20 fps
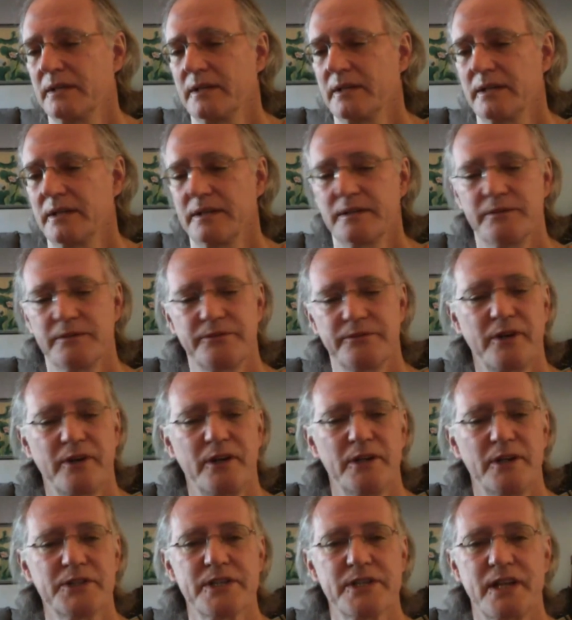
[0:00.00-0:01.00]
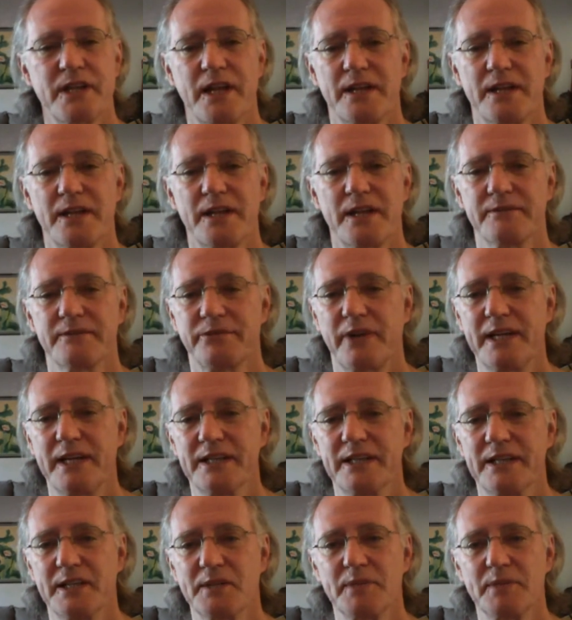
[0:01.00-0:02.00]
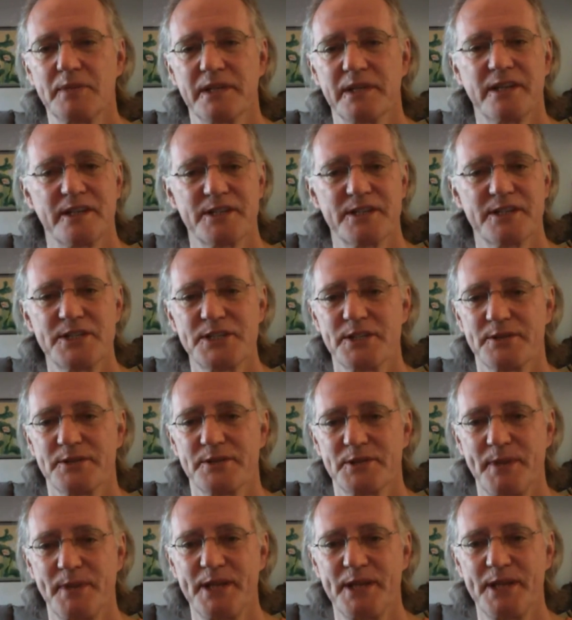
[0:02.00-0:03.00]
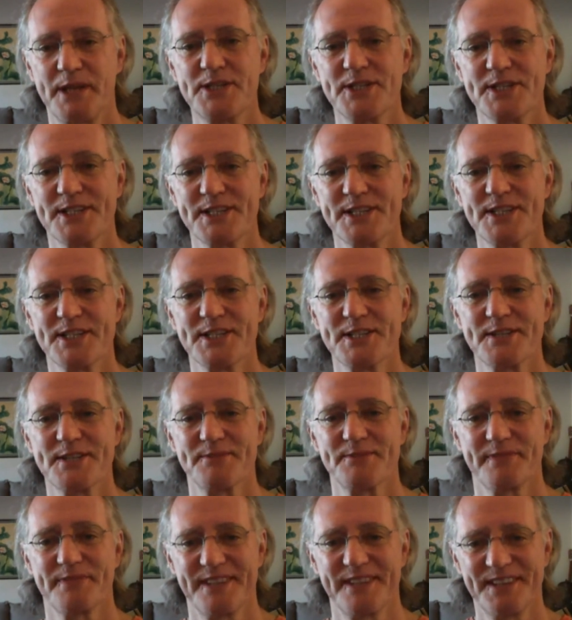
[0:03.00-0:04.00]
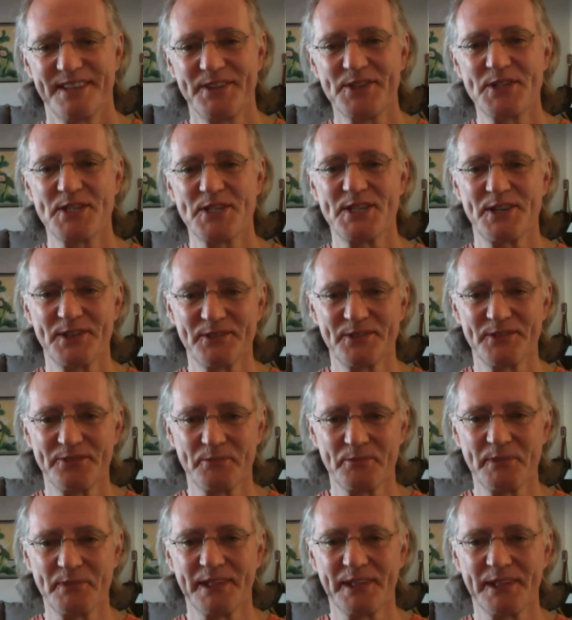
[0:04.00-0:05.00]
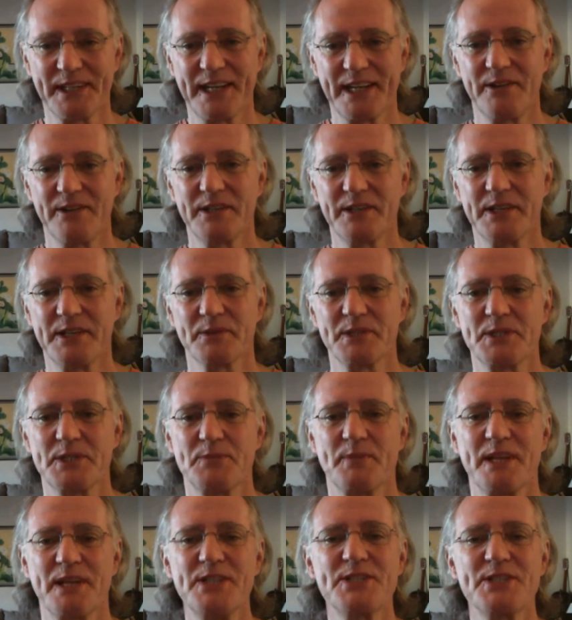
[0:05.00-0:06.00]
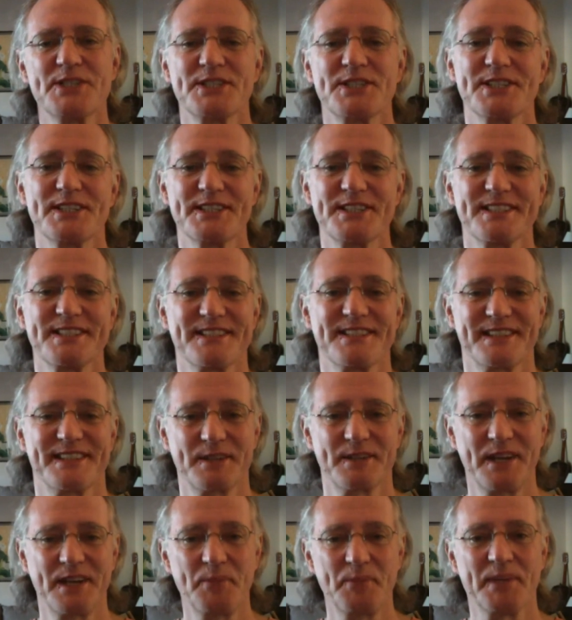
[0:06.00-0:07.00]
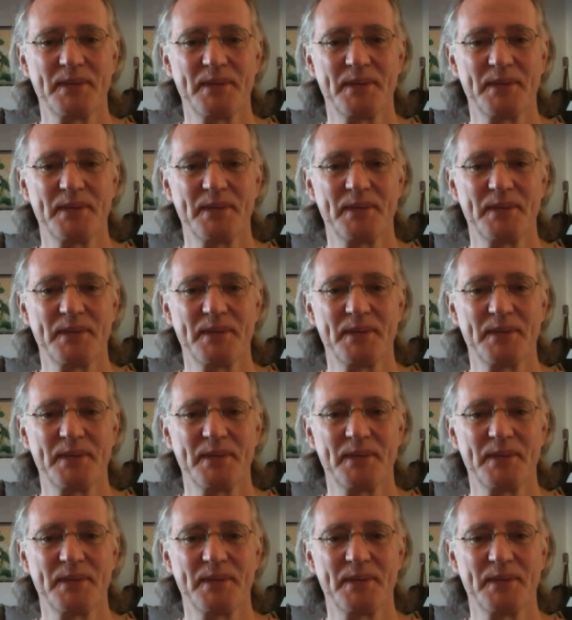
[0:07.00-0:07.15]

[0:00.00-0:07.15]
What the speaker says: And the fall is not frightening because spaciousness there's a certain familiarity with spaciousness coming.